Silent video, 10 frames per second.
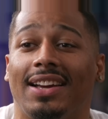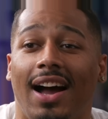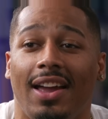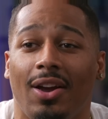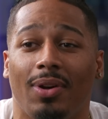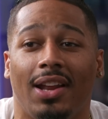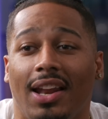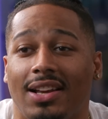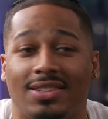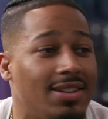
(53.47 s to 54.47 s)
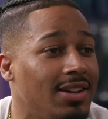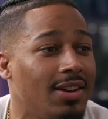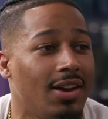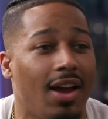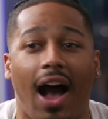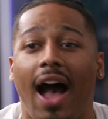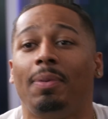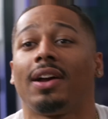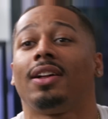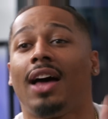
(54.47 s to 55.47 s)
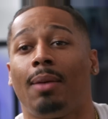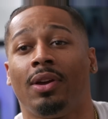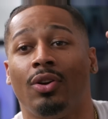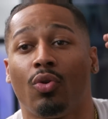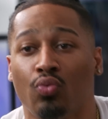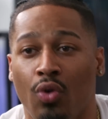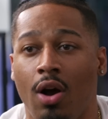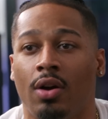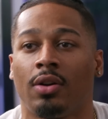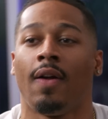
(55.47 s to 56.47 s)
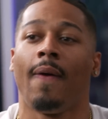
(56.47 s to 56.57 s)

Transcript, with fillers: got here in NXT, I've been climbing rung